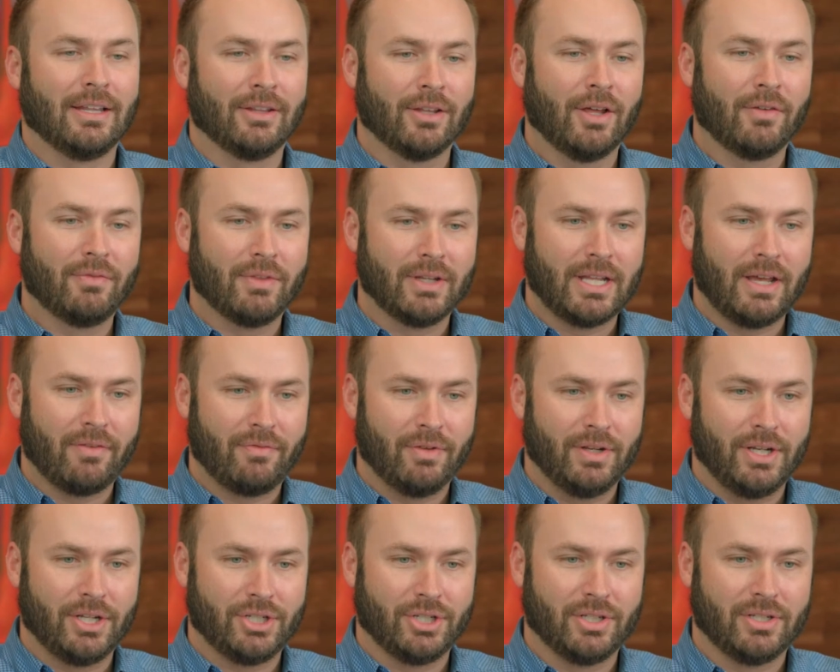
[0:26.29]
love the
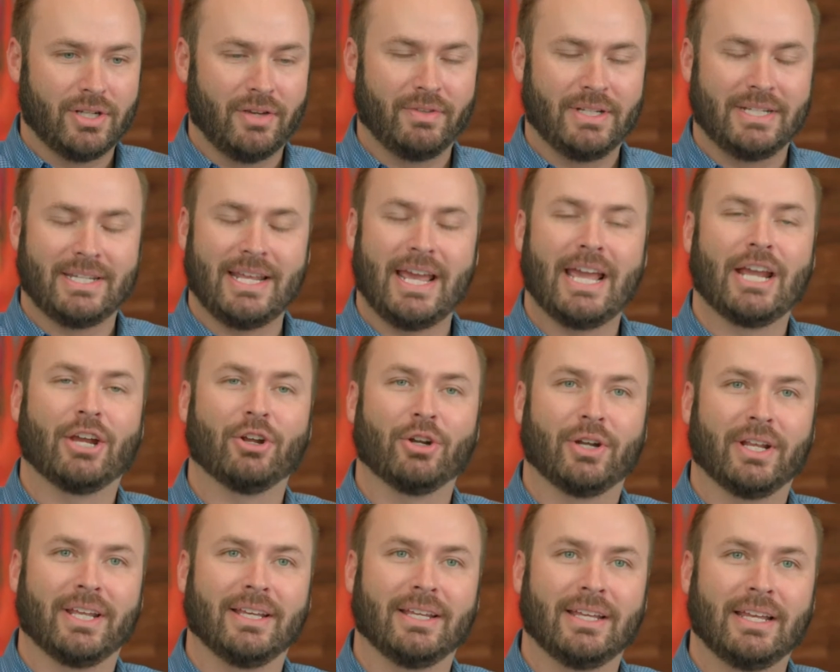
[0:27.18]
definition of
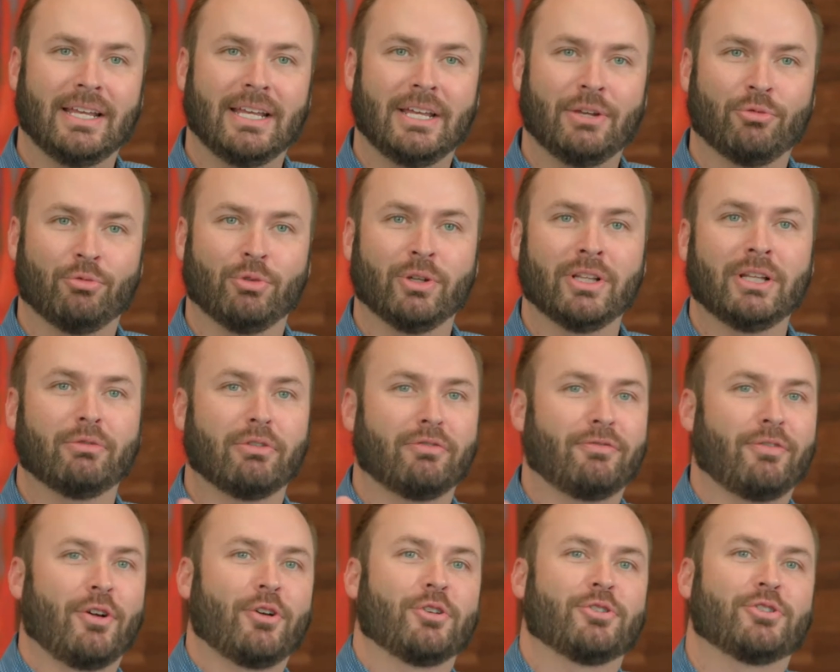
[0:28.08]
integrity. It really
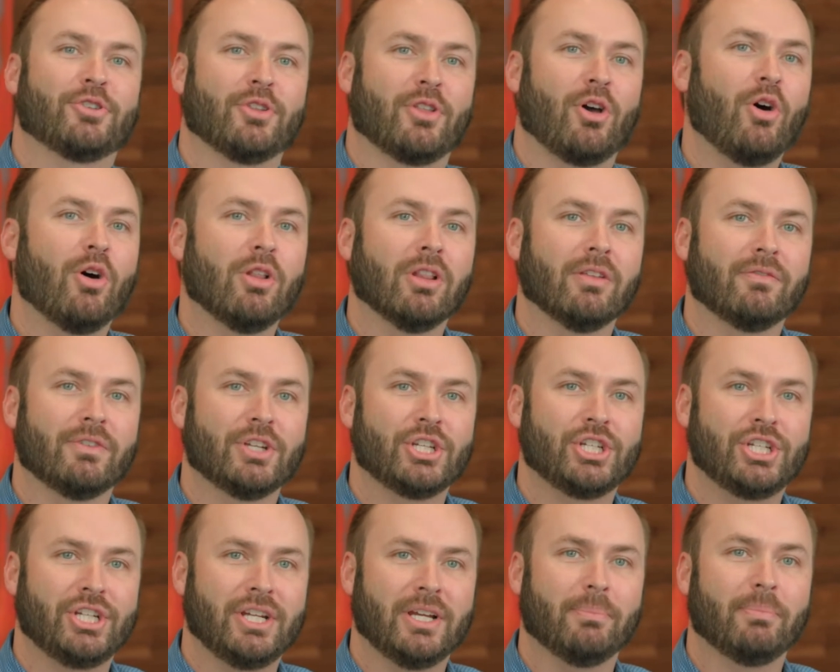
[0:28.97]
refers to the hull of a
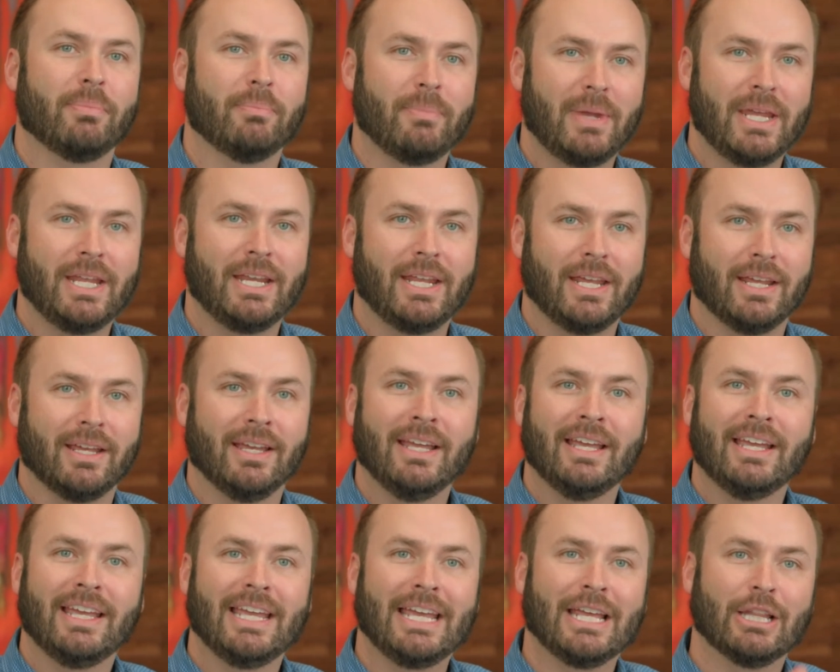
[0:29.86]
ship, meaning
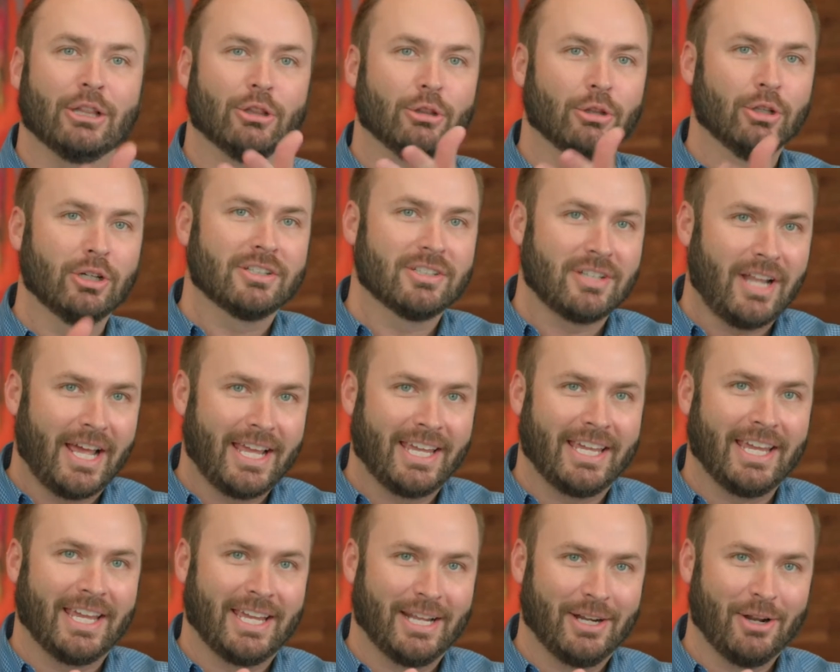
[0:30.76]
it looks
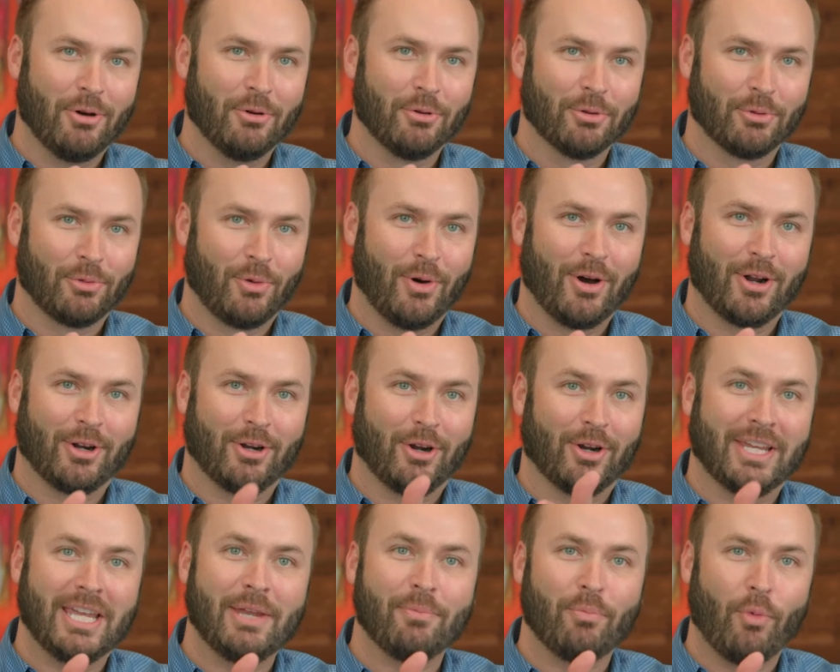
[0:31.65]
like it can hold water
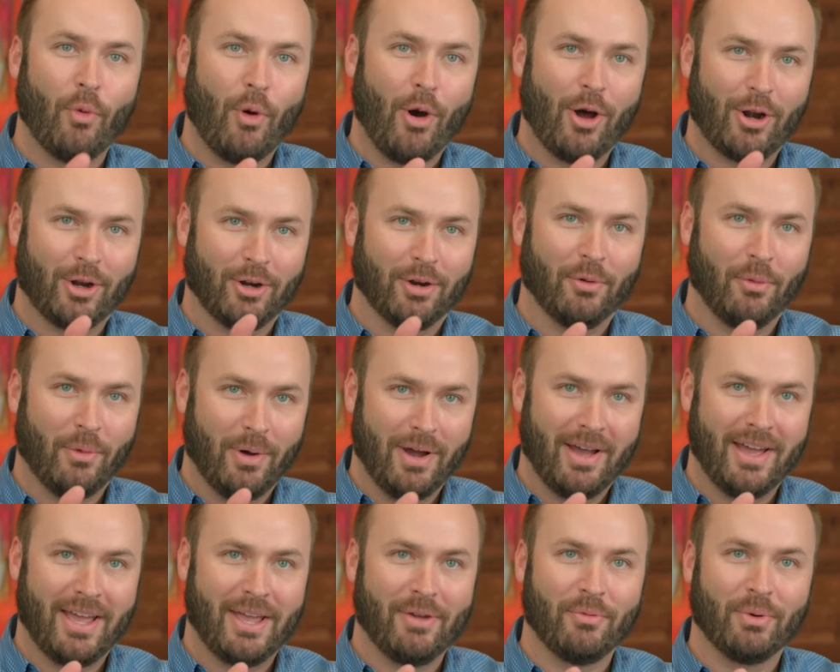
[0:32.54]
or keep water
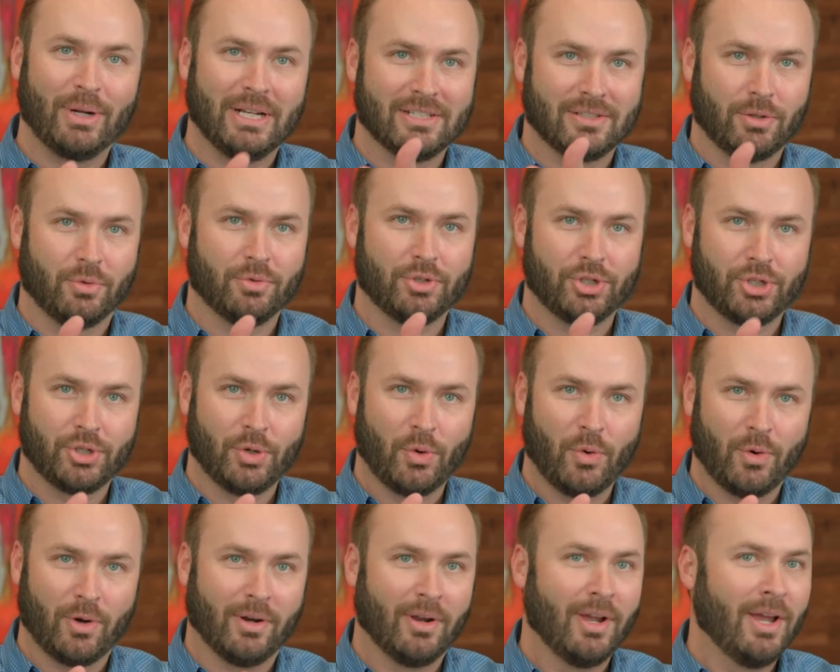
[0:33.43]
away when it's on
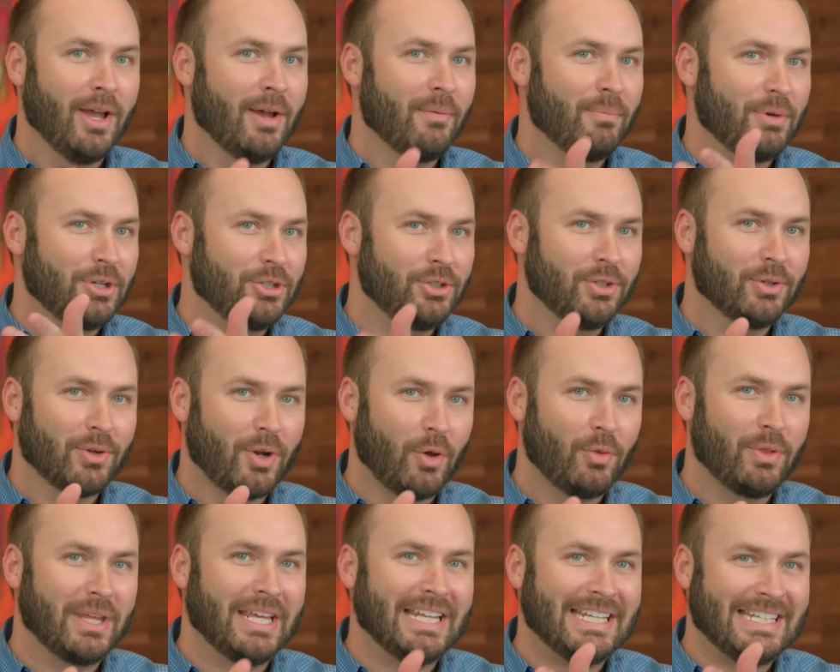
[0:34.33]
shore, but you don't
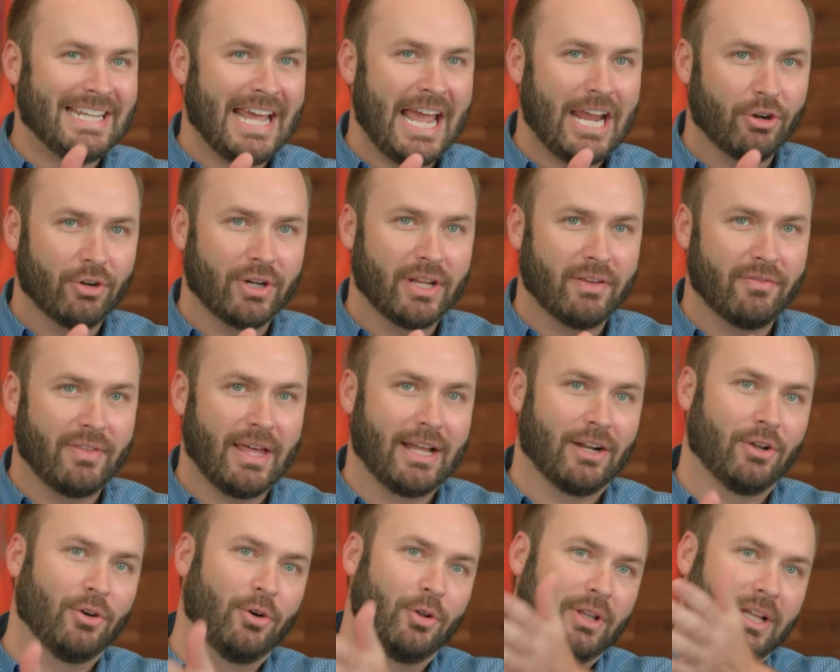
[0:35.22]
know the integrity of
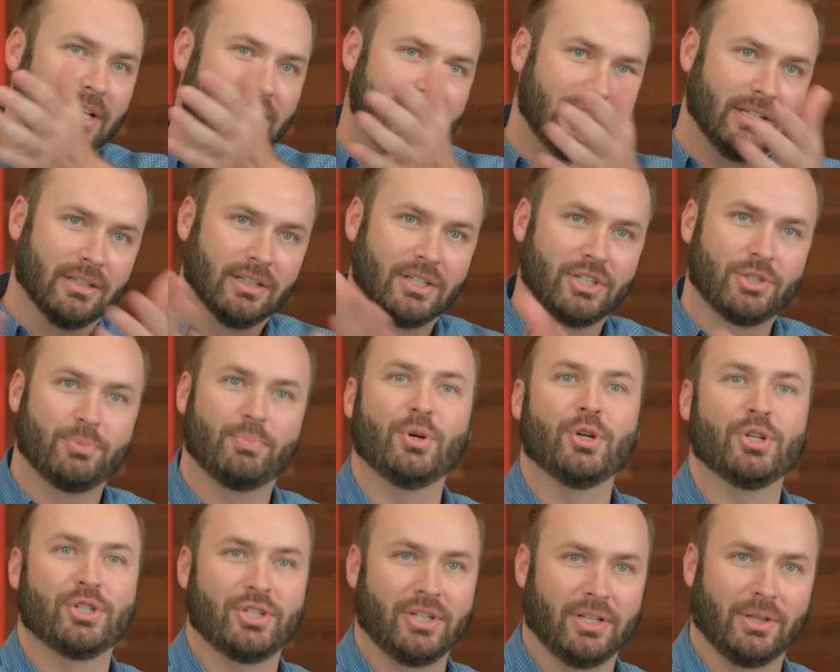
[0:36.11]
that hull until it's
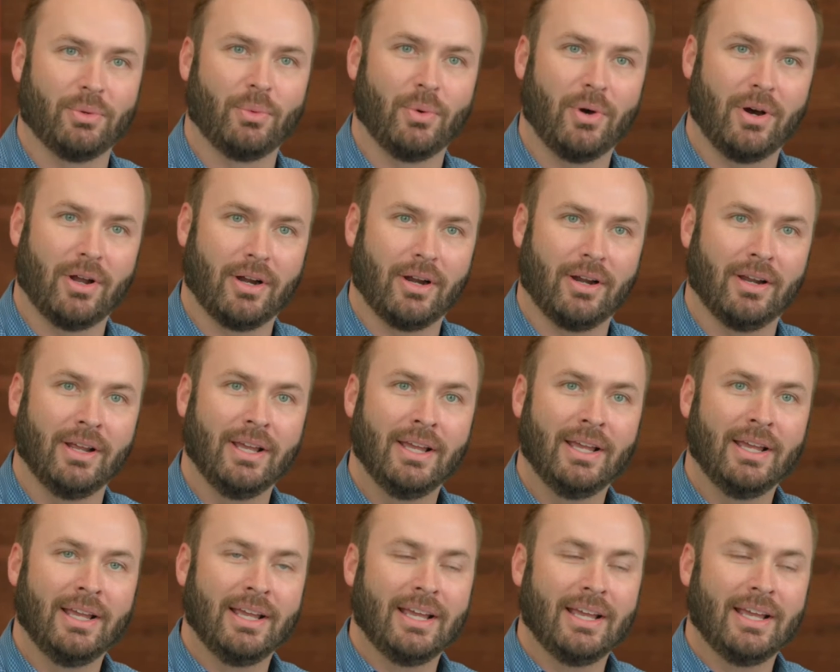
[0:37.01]
pushed in the water.